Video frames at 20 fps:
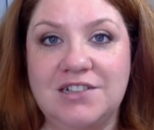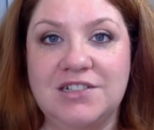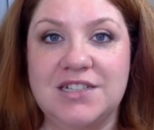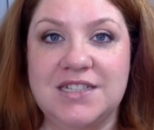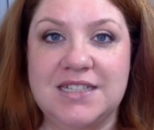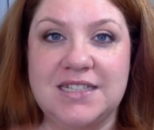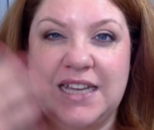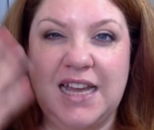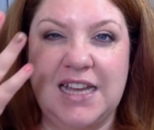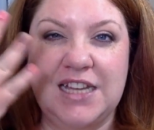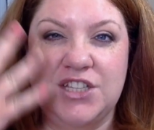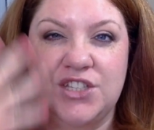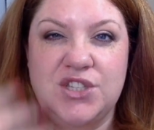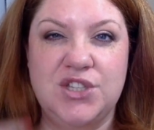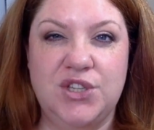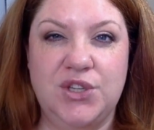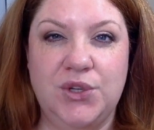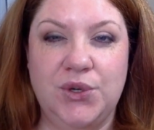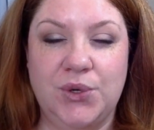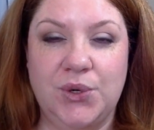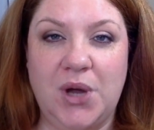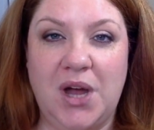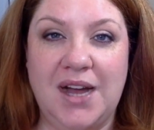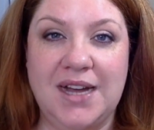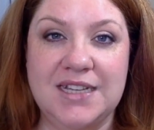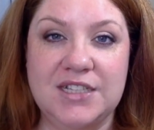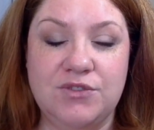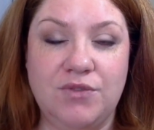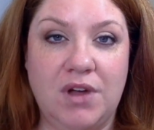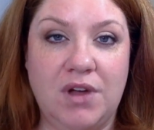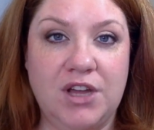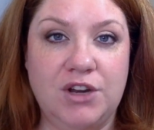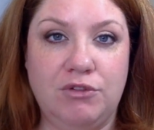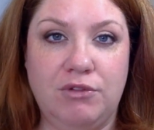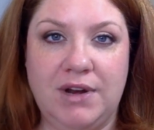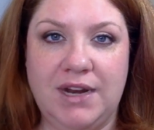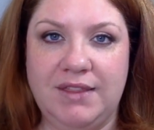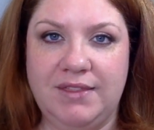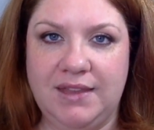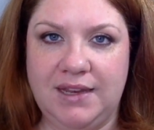just in case your eyes run or
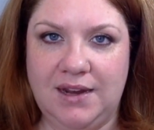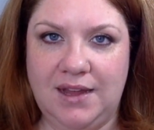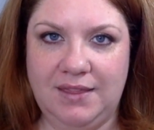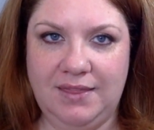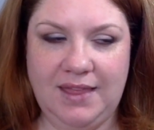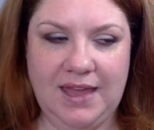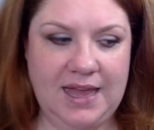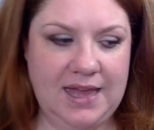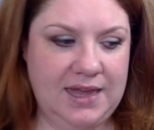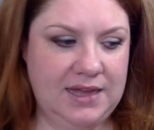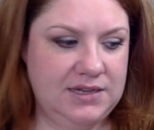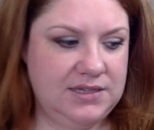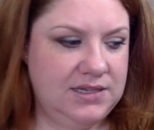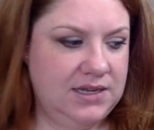anything like that.